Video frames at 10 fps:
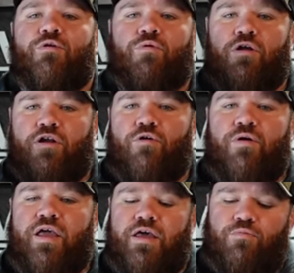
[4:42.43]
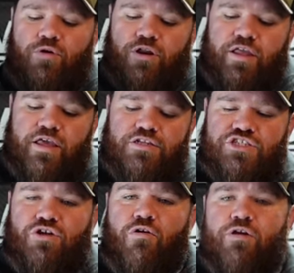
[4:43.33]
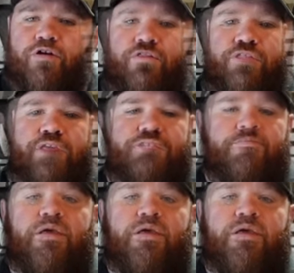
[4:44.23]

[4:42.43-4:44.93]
We're going to go ahead, we're going to get started on this.